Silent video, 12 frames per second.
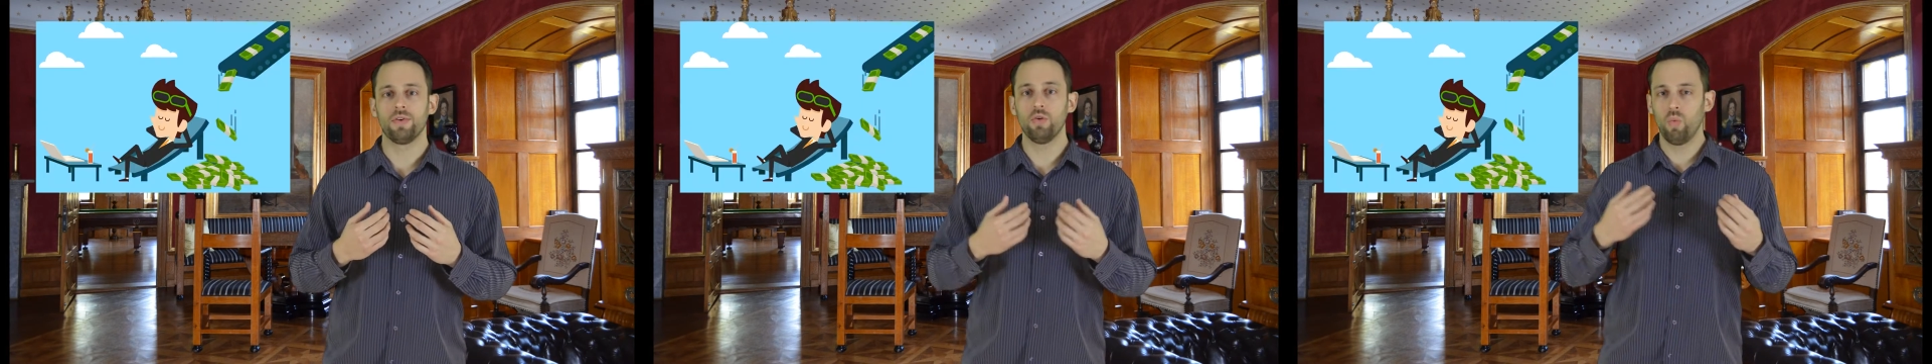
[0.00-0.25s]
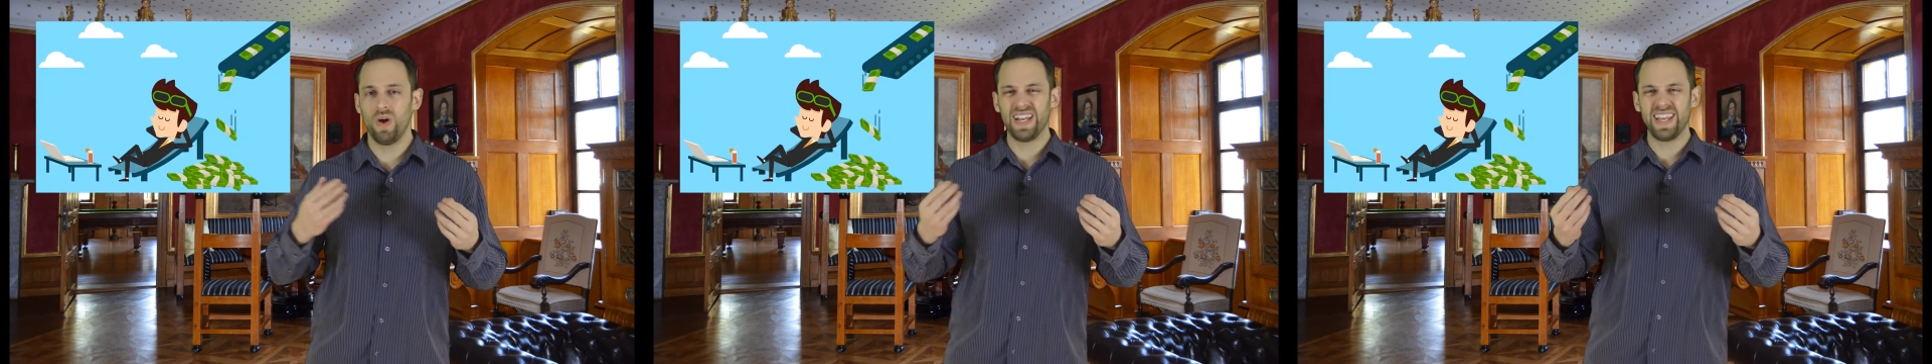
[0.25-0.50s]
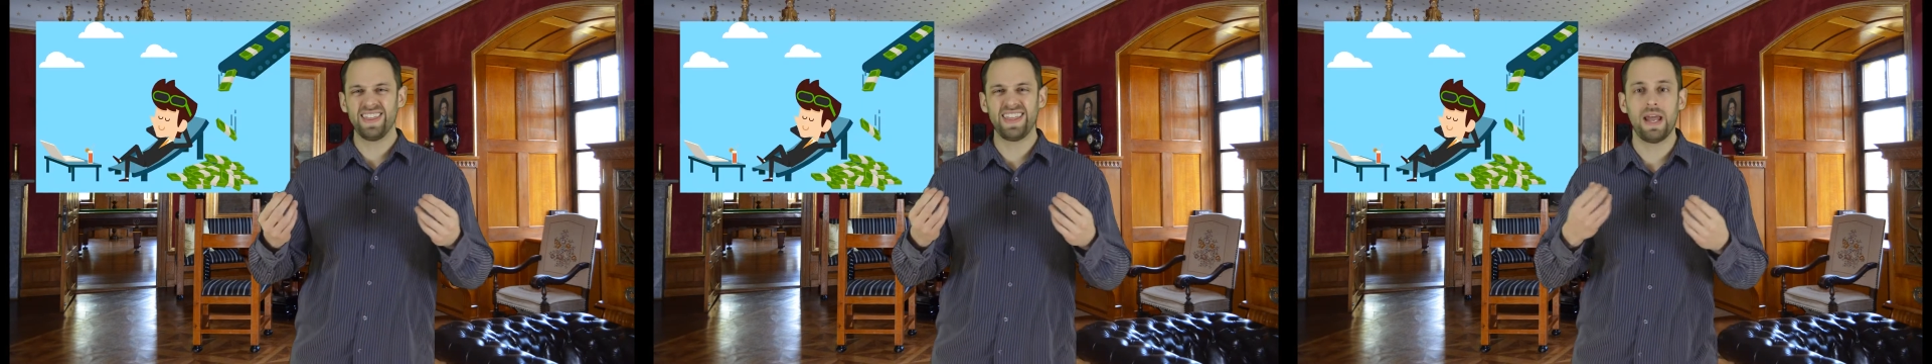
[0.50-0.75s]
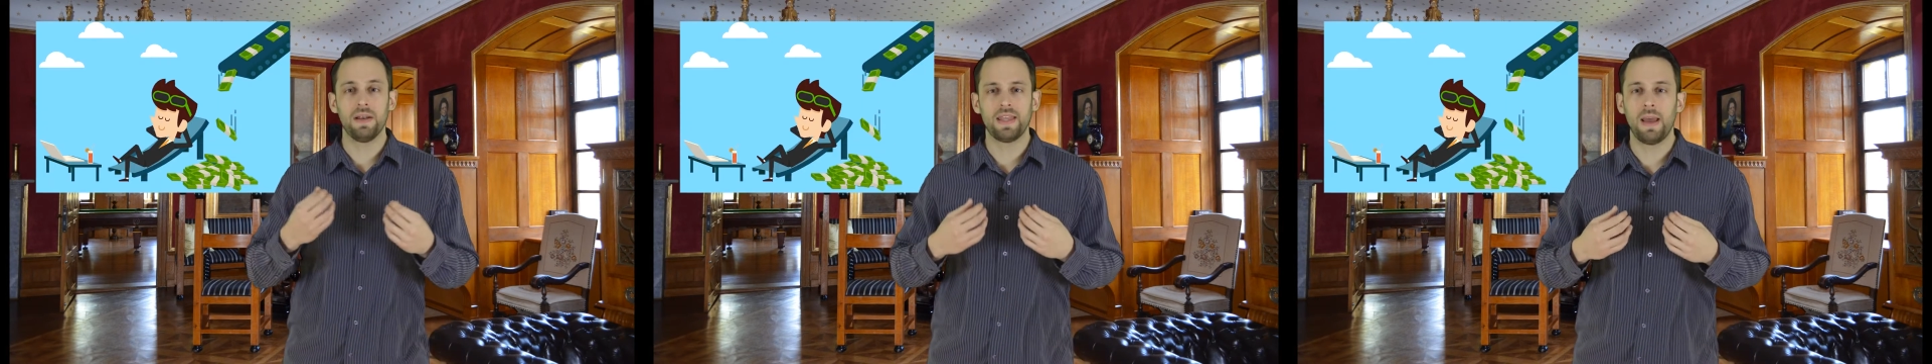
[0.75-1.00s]
You want to get
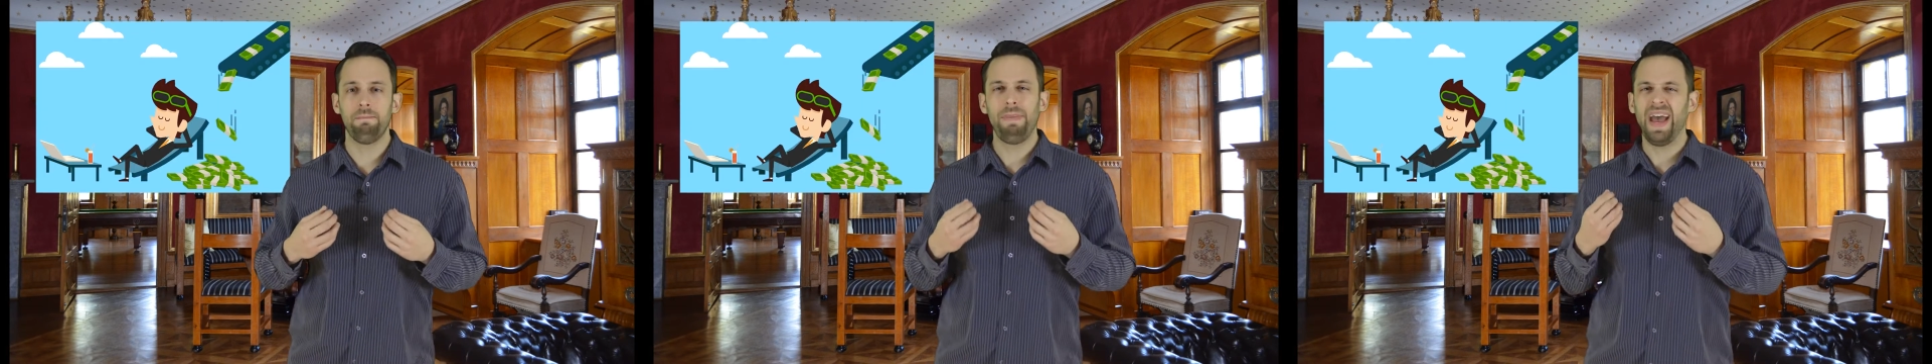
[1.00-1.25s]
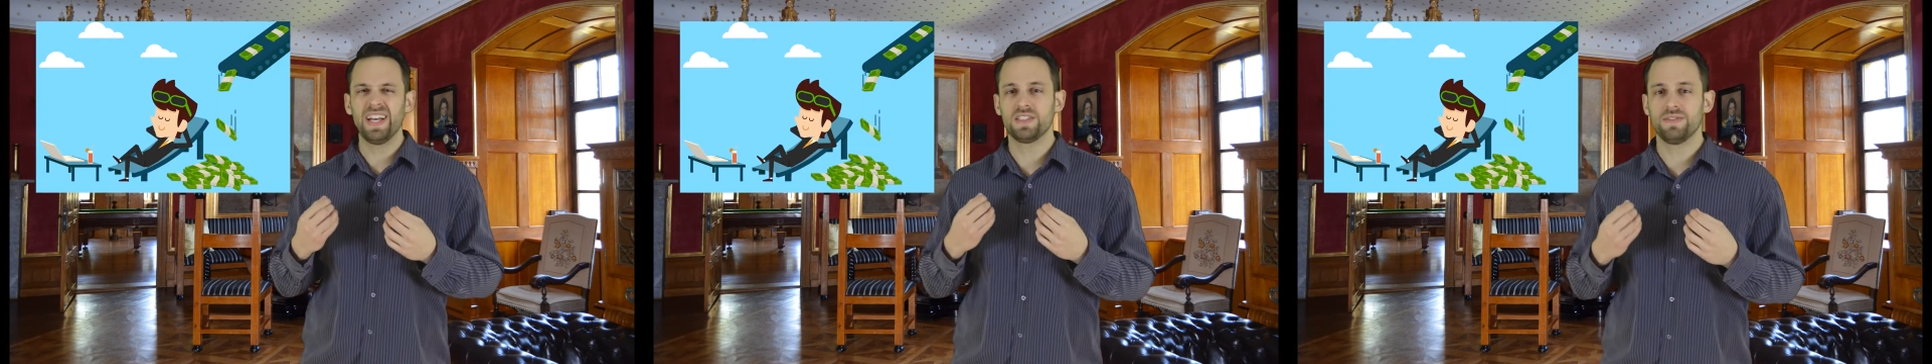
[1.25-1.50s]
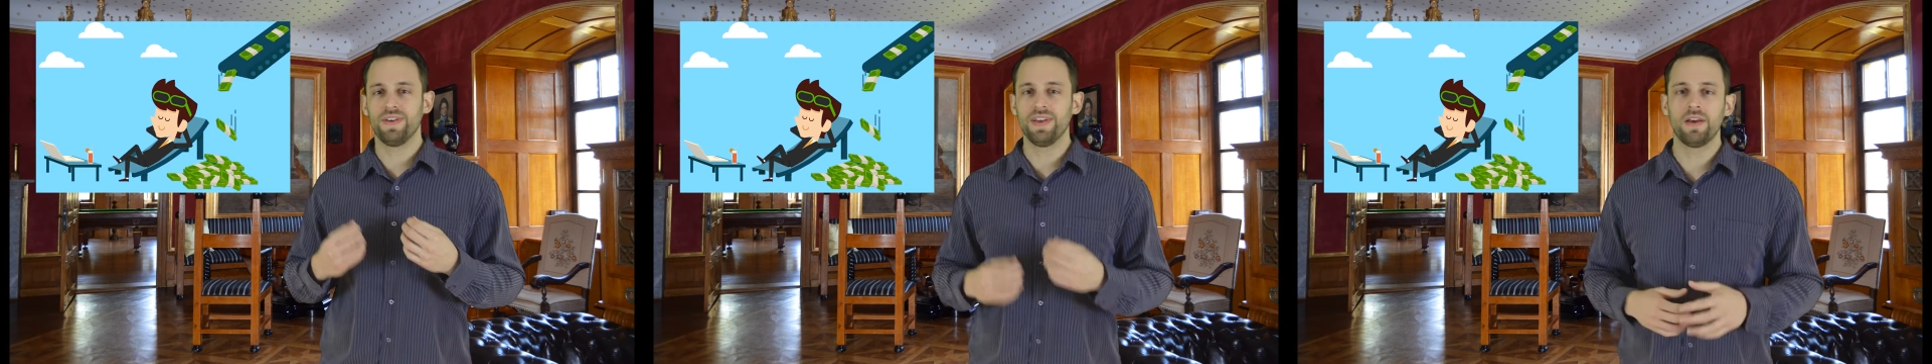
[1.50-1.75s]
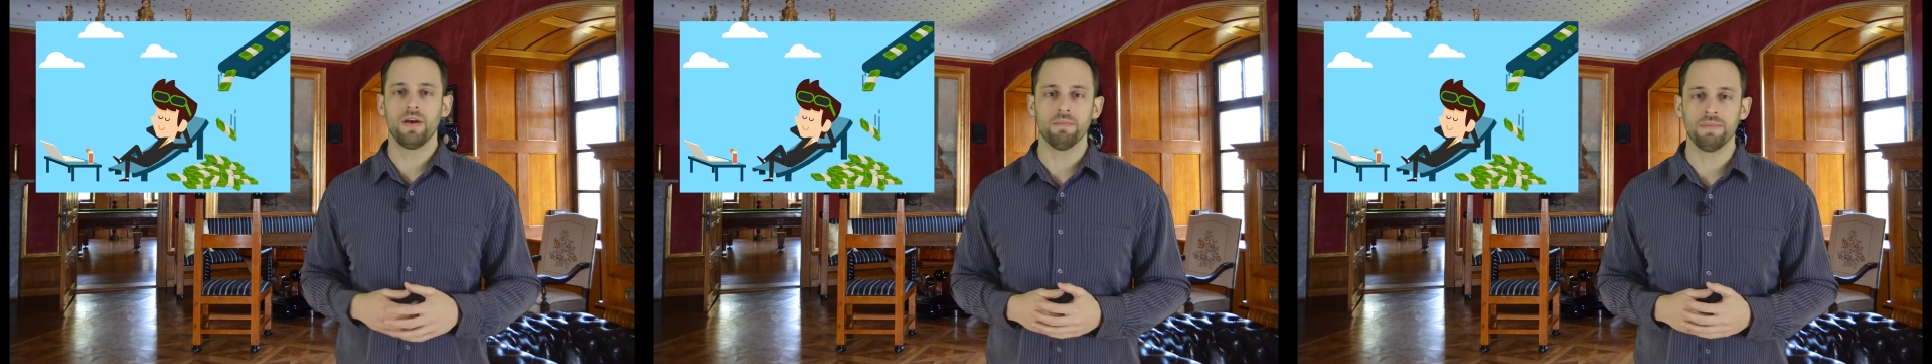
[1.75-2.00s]
that passive
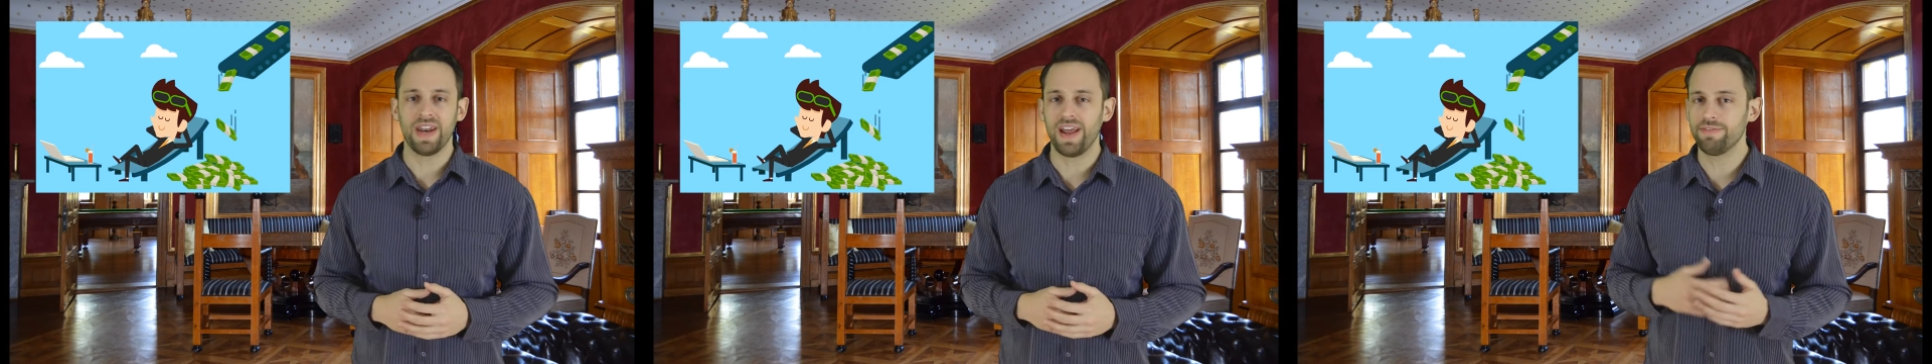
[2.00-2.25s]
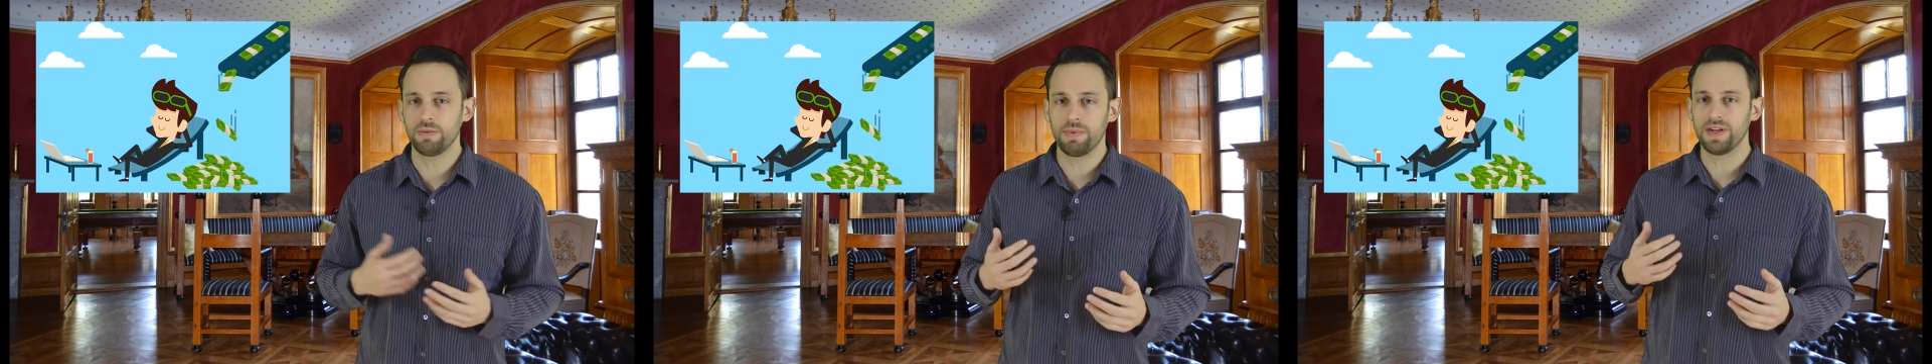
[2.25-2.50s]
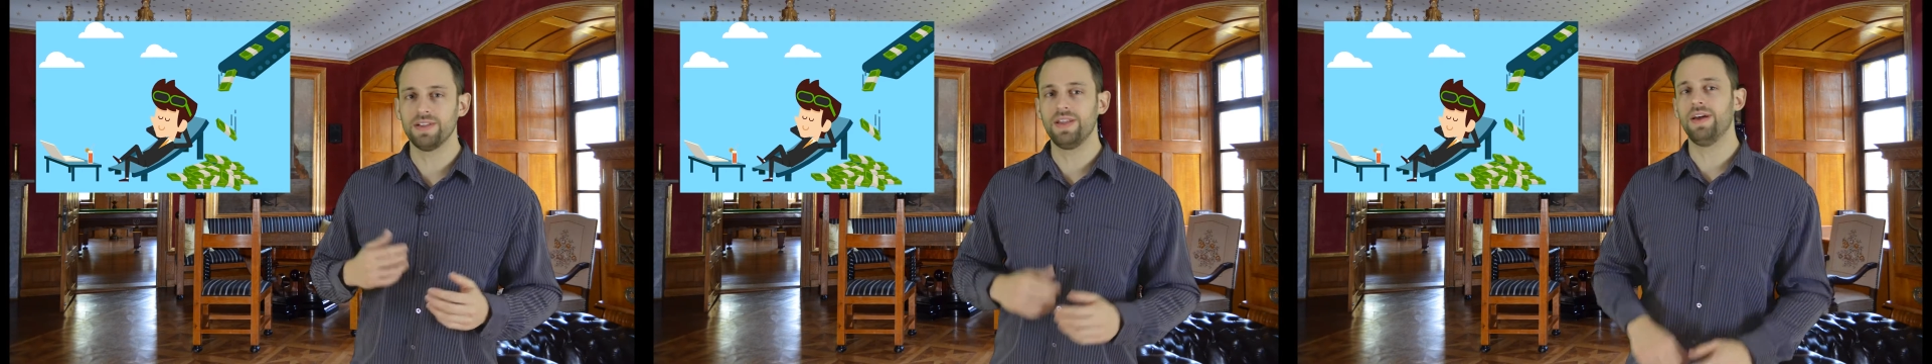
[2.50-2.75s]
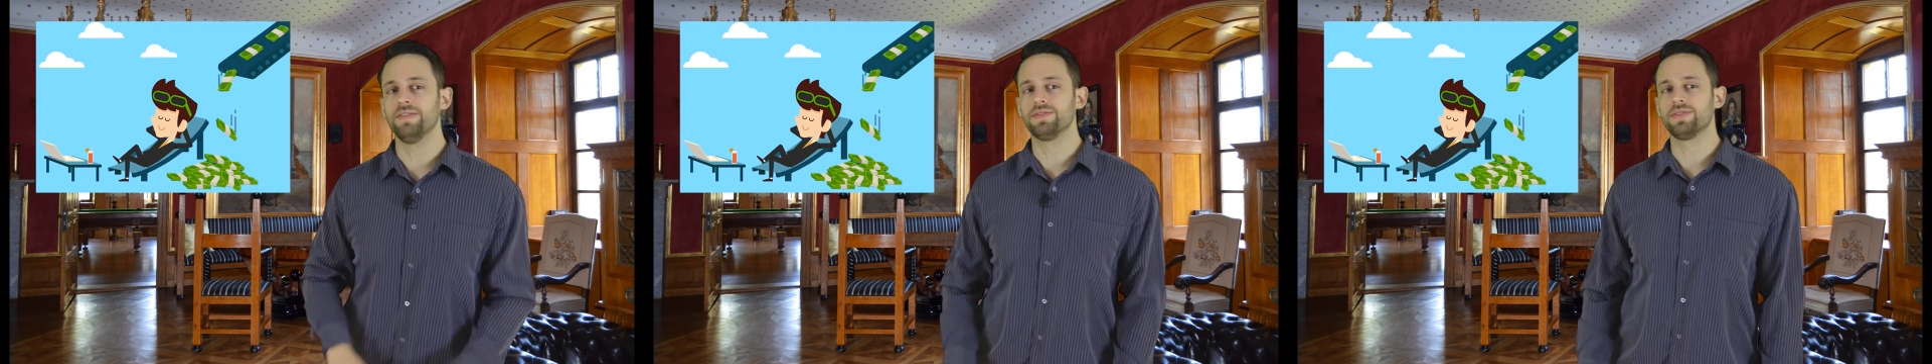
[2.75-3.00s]
income that everybody
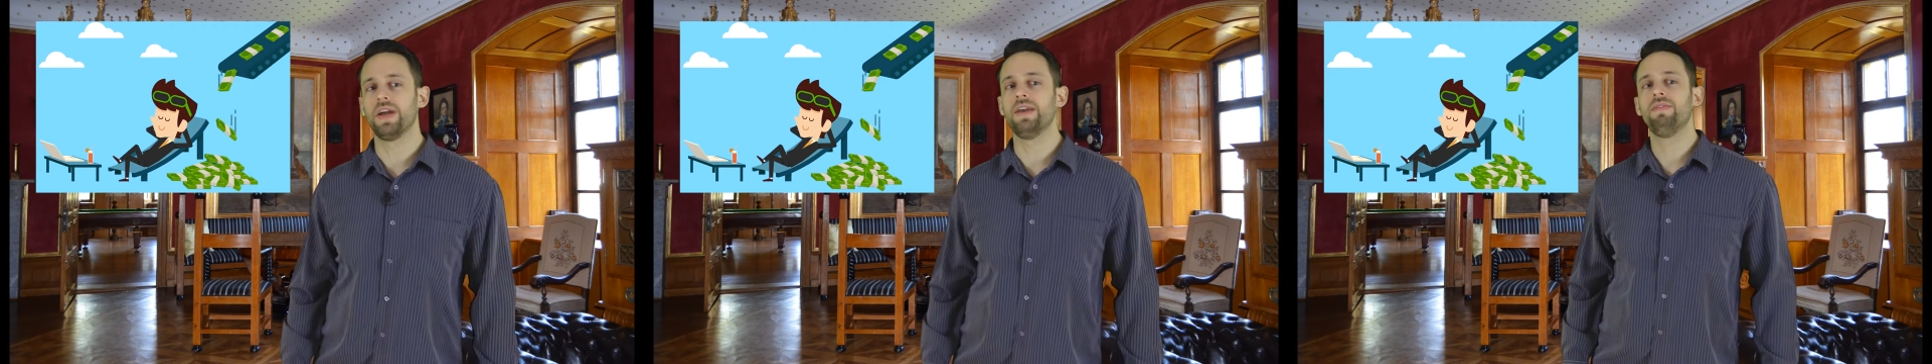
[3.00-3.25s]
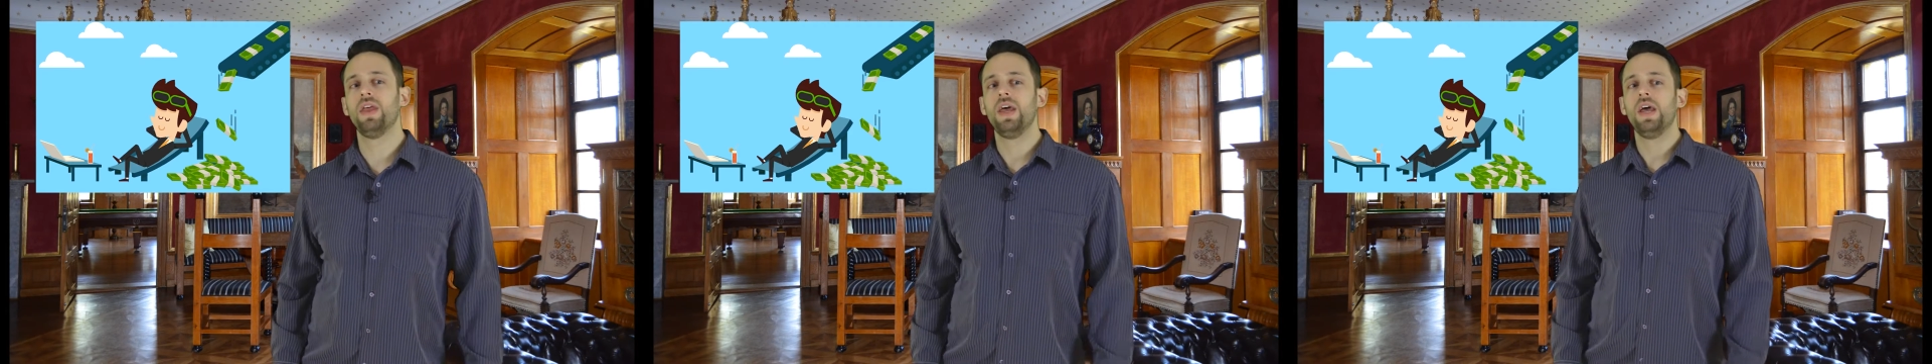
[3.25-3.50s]
loves, right?